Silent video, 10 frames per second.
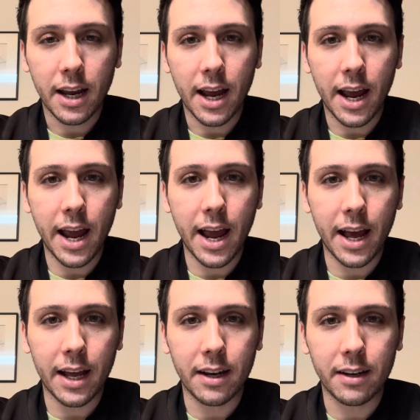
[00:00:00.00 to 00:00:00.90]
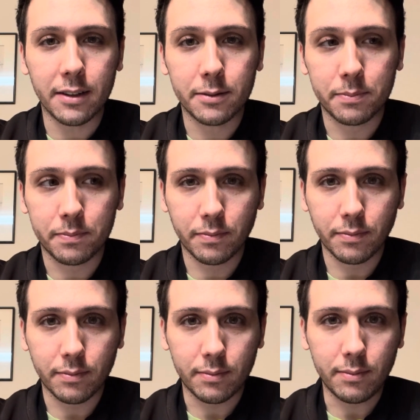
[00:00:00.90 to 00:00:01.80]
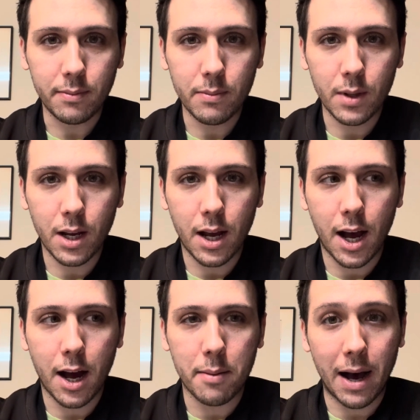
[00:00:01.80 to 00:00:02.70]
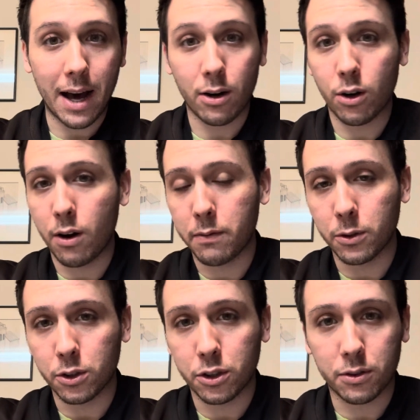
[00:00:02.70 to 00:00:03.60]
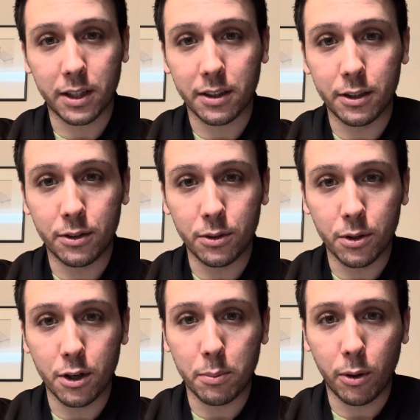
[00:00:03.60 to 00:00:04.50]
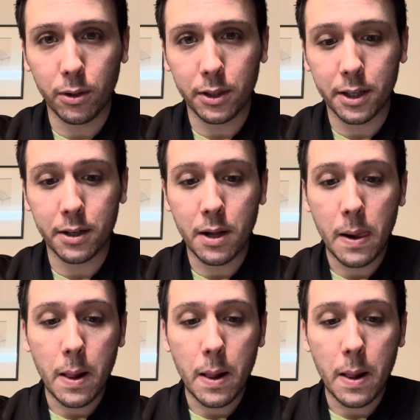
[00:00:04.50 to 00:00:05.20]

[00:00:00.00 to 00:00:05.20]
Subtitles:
And I don't know if it was strictly due to Napoleon,